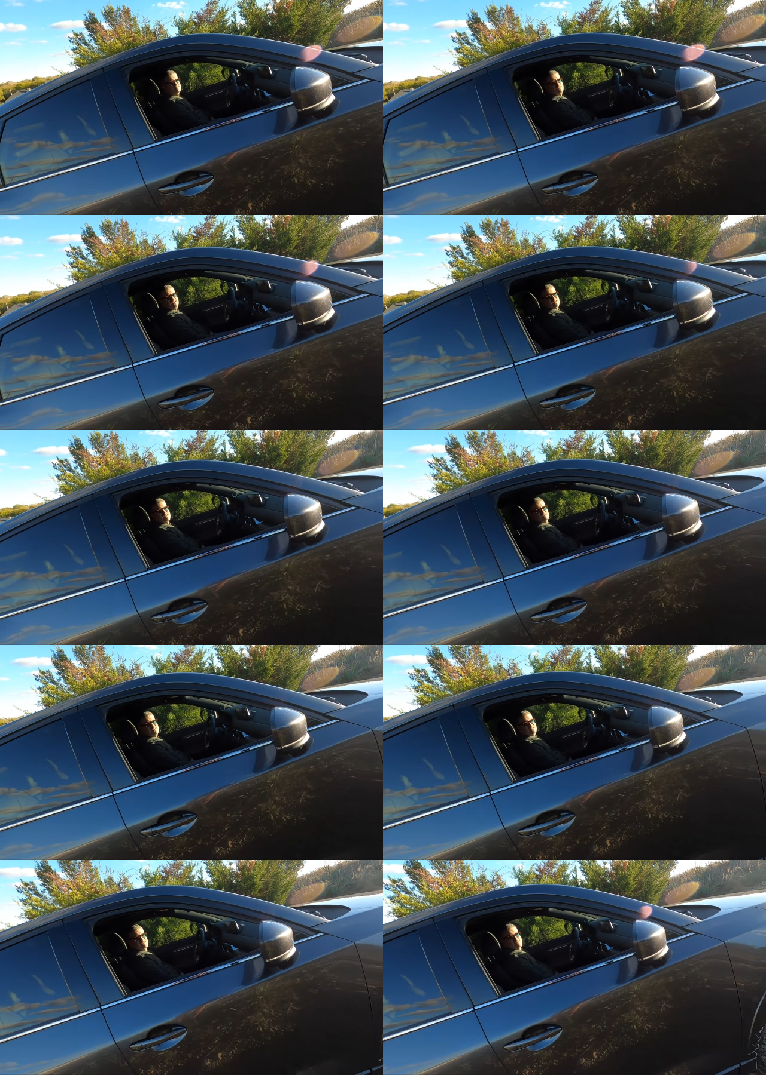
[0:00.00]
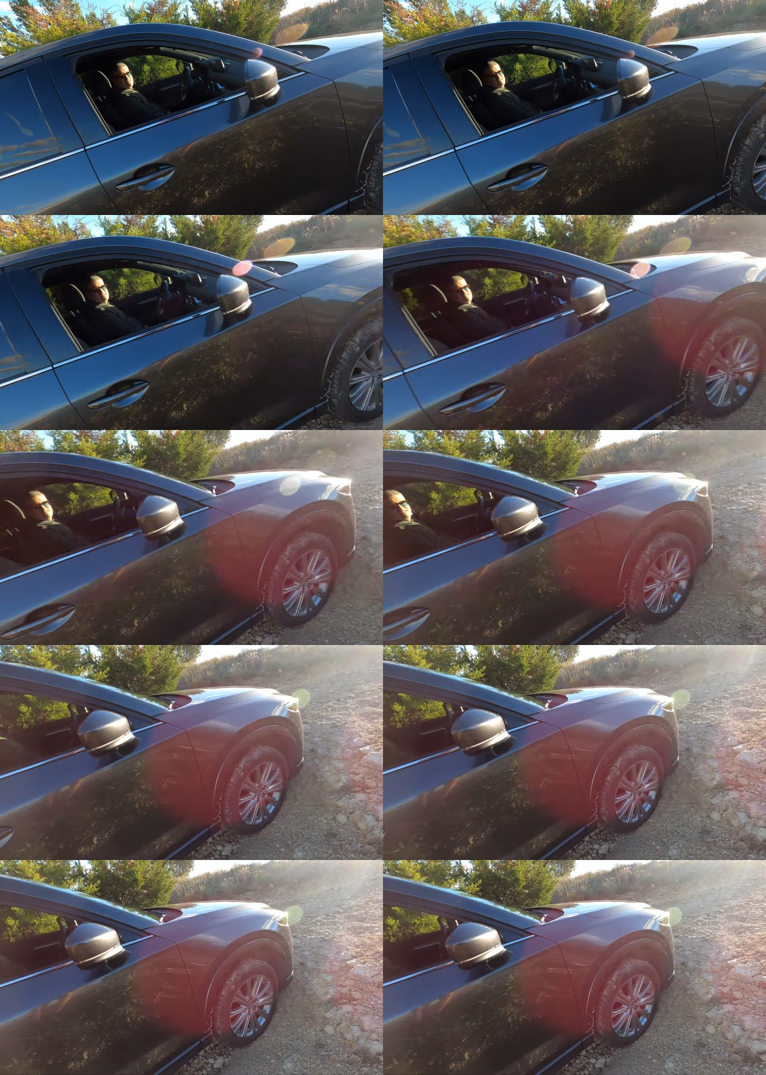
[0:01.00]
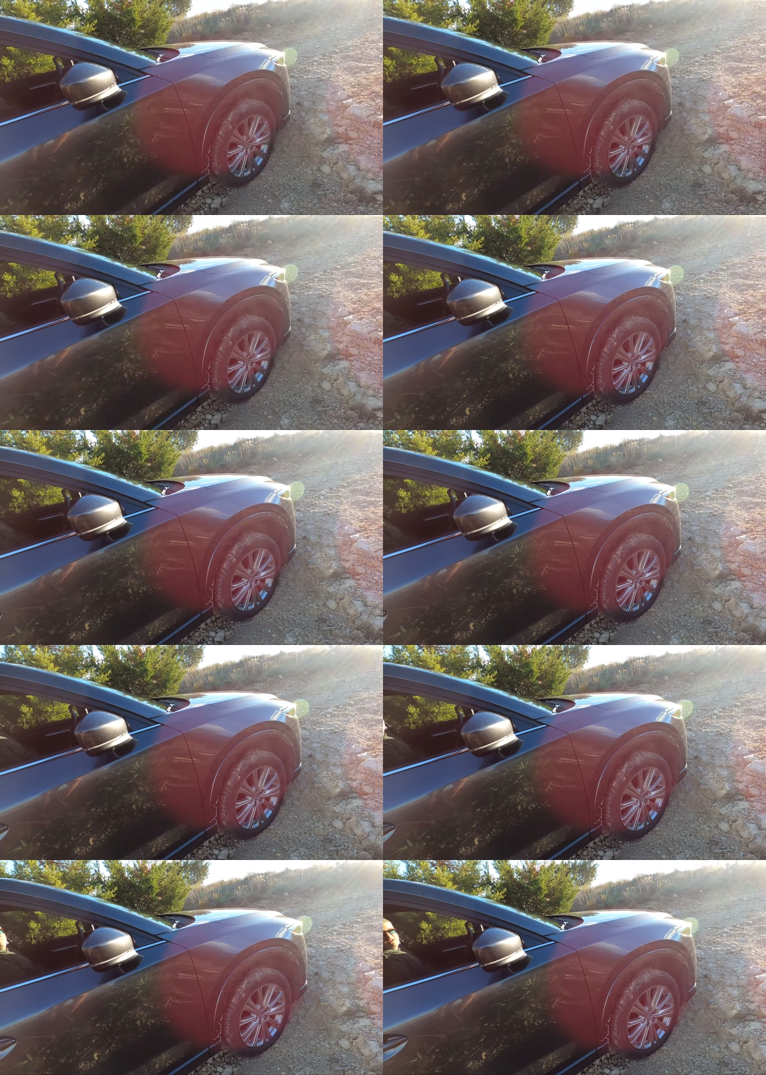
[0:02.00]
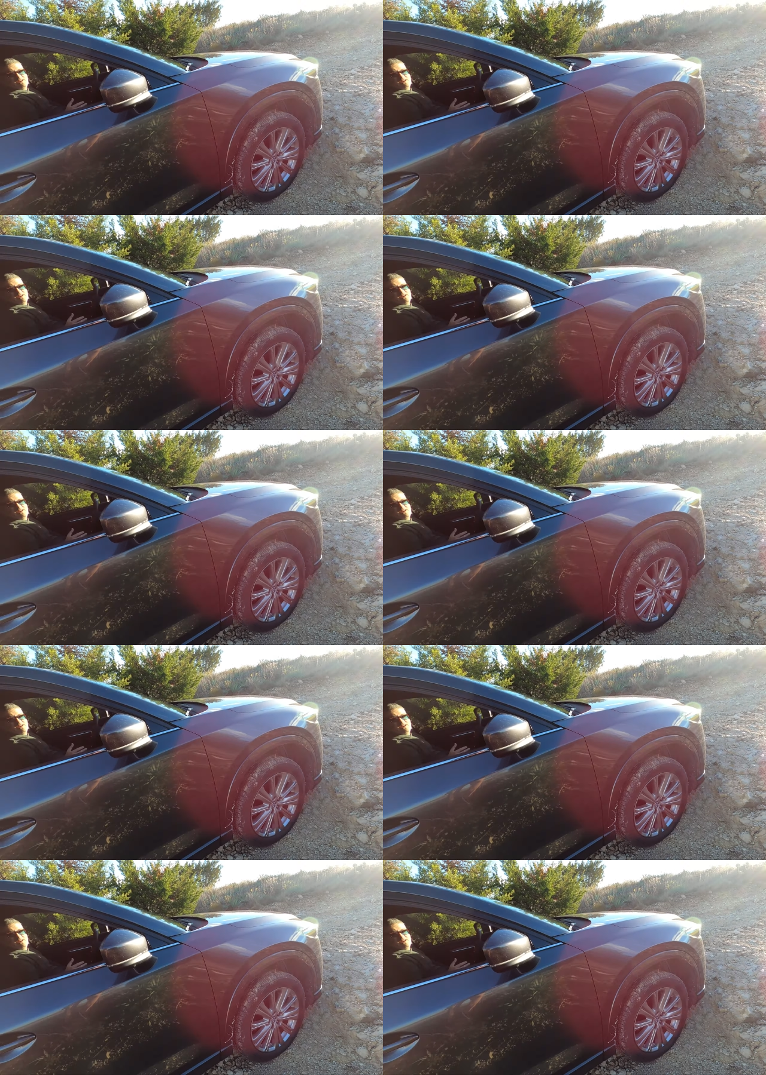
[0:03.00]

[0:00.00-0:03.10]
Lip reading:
(no speaker visible)